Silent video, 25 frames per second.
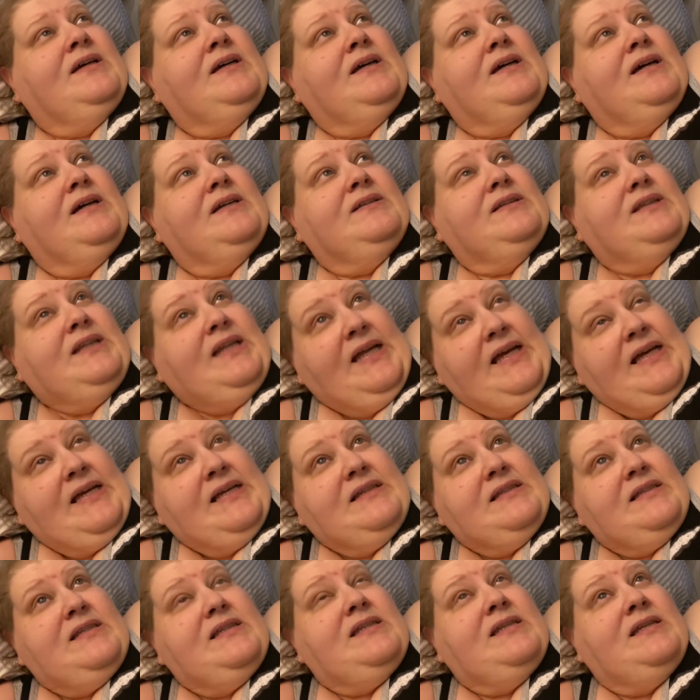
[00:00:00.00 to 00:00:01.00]

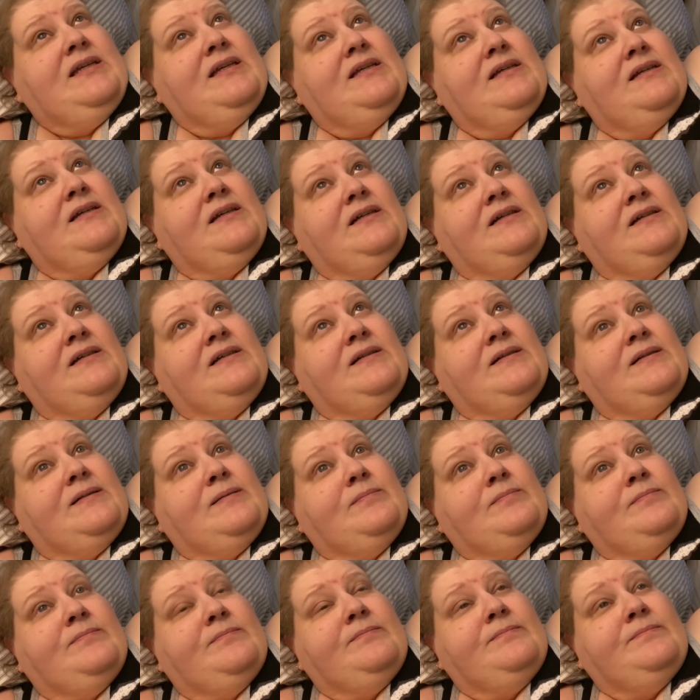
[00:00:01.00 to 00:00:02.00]
Unless
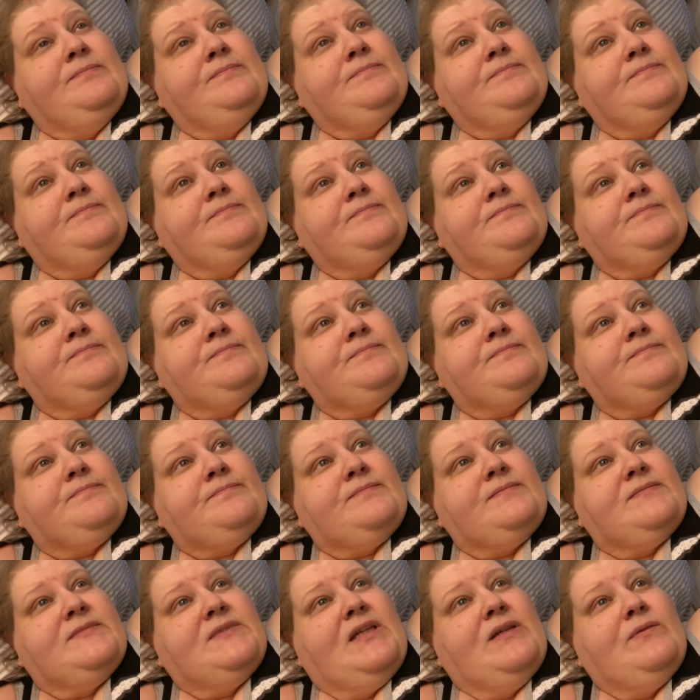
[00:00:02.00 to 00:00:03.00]
um,
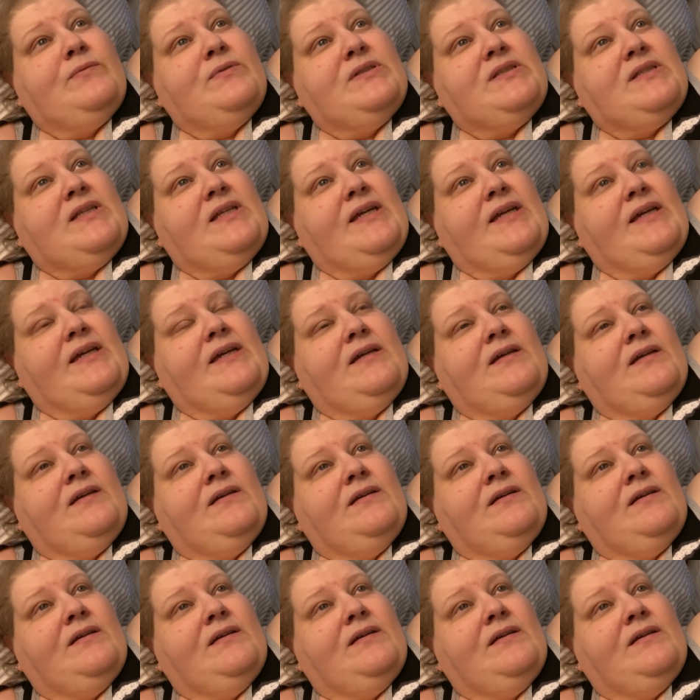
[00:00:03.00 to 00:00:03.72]
it was like